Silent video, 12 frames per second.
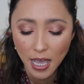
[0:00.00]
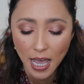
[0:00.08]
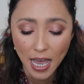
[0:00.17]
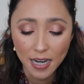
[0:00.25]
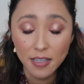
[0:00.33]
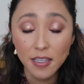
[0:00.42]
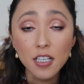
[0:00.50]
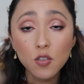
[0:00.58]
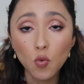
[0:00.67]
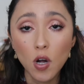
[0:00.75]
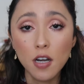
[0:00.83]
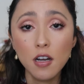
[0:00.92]
And this
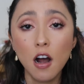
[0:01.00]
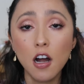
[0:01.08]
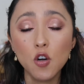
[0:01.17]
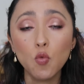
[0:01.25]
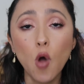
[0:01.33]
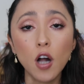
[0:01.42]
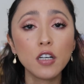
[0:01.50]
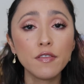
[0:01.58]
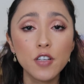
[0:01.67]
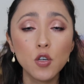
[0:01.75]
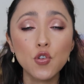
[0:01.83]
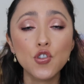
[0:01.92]
one on Walk of
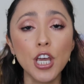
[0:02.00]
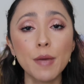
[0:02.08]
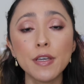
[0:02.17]
No Shame